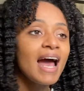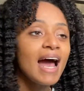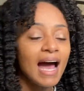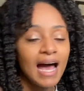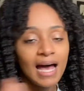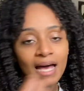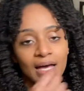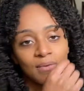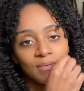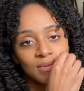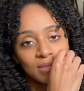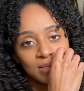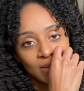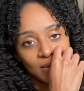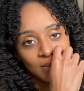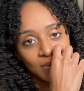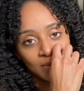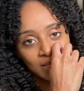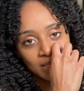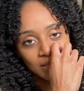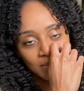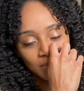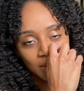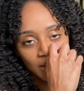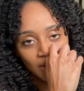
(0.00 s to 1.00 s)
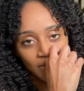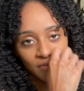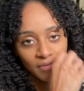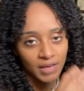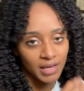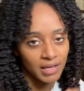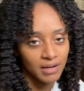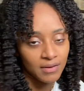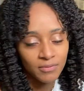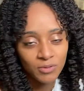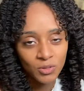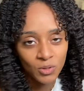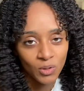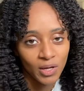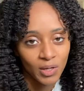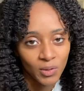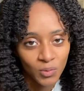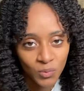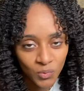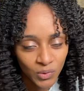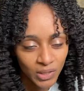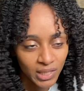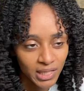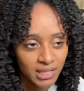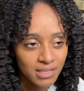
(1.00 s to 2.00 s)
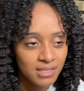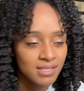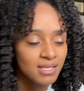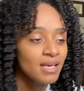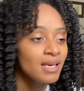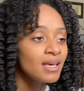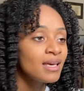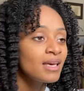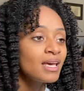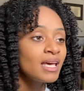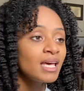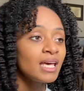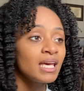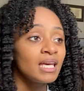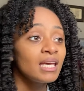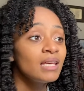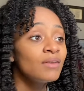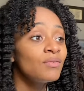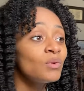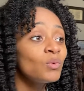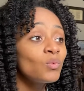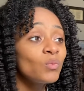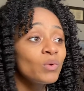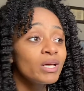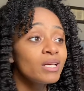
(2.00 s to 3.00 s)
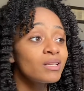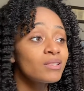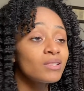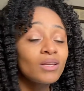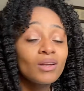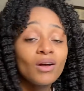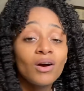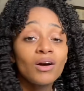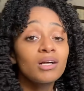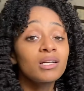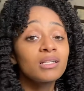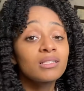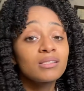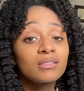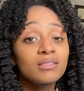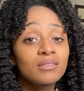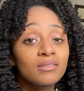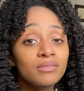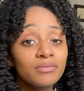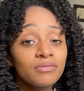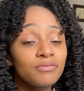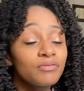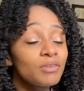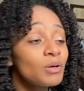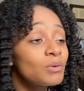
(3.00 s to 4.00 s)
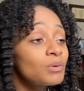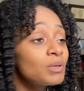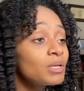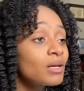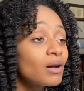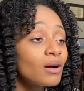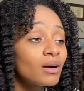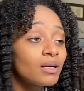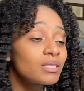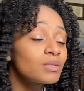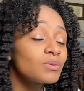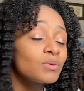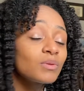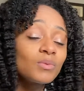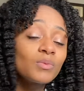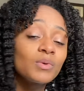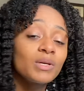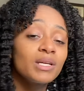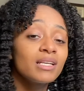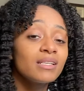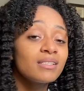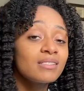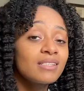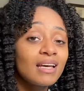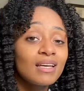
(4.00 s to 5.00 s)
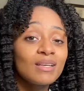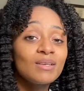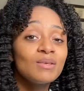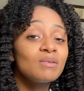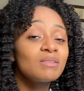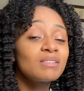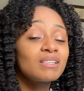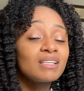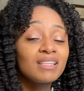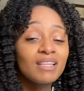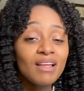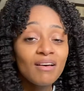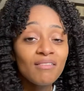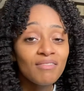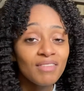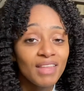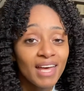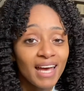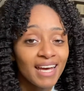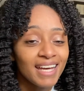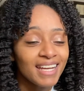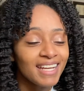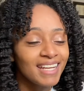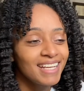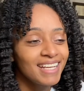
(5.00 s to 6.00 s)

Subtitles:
I was always a big fan of drawing wings. Even wings on hearts, floating hearts with wings, I used to love that.